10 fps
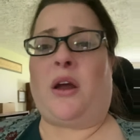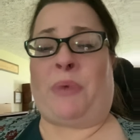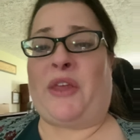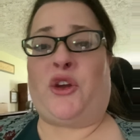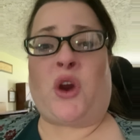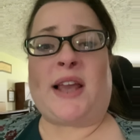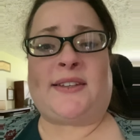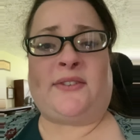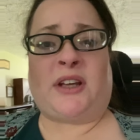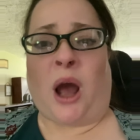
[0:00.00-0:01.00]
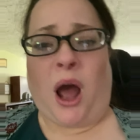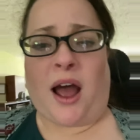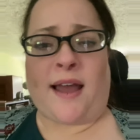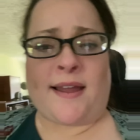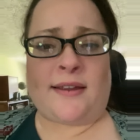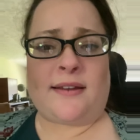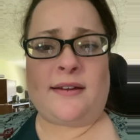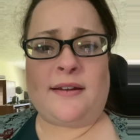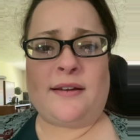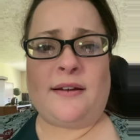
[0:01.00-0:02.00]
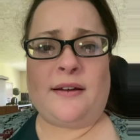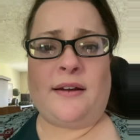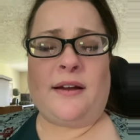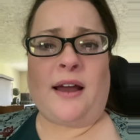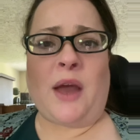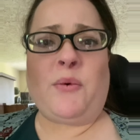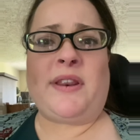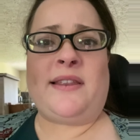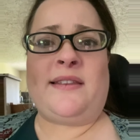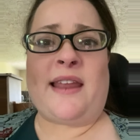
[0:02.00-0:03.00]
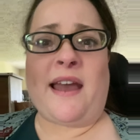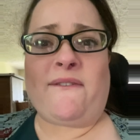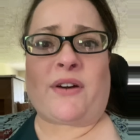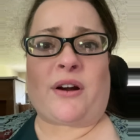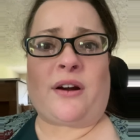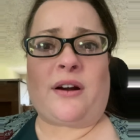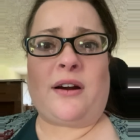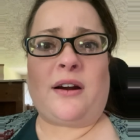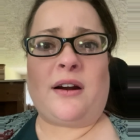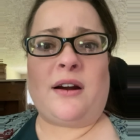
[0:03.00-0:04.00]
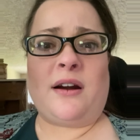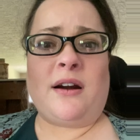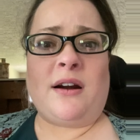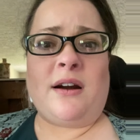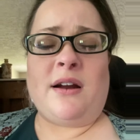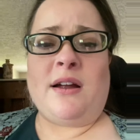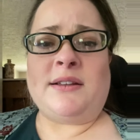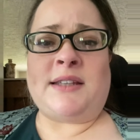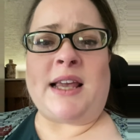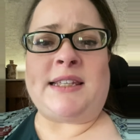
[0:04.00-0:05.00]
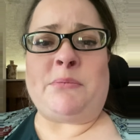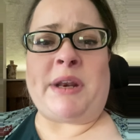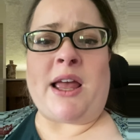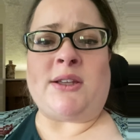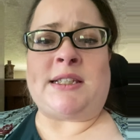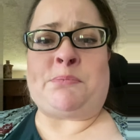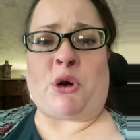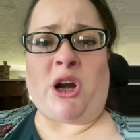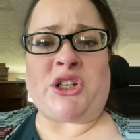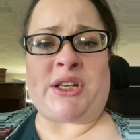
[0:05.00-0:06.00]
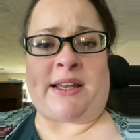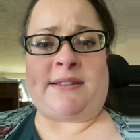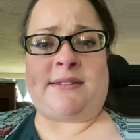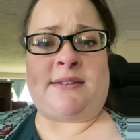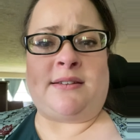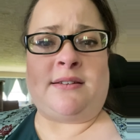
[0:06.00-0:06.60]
by the grace of God. I would never take somebody else's purchase.